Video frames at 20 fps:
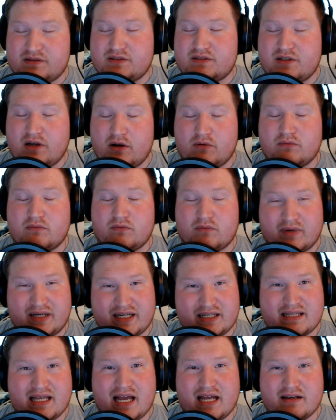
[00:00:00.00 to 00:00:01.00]
don't
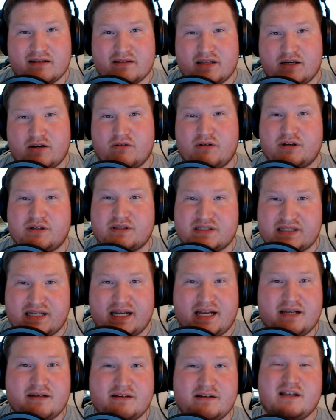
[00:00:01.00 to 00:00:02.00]
read that, they don't
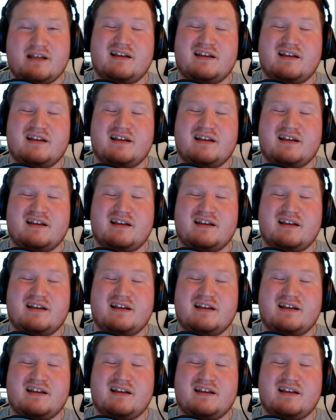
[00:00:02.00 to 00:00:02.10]
understand,